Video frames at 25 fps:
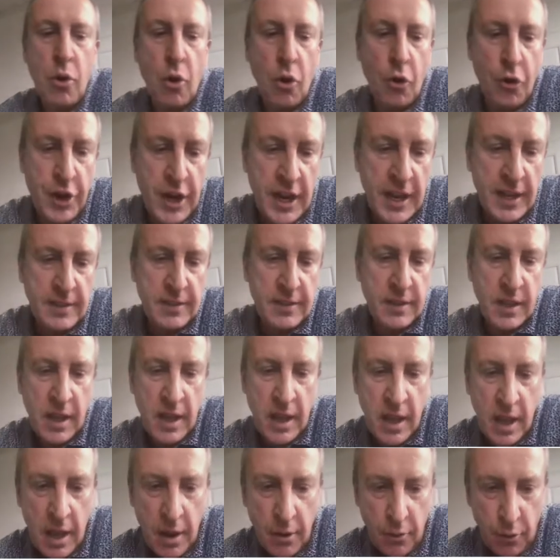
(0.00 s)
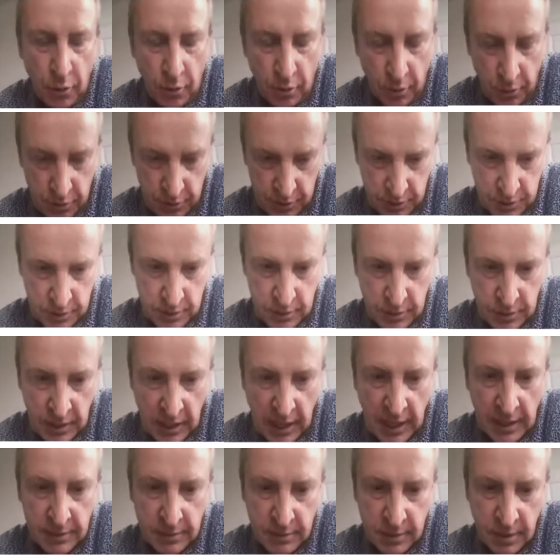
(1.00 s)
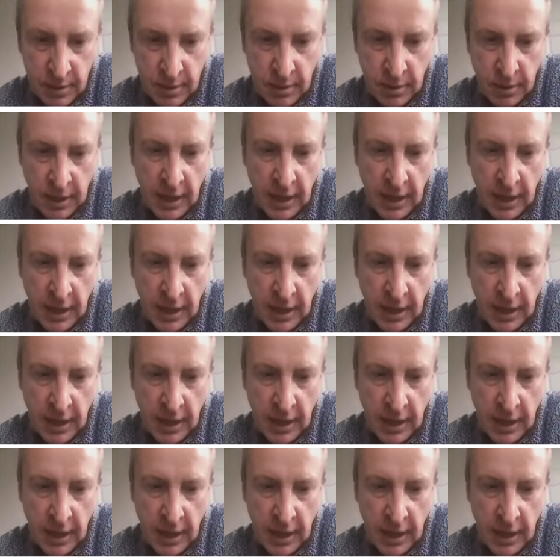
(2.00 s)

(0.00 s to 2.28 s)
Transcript: correct the errors that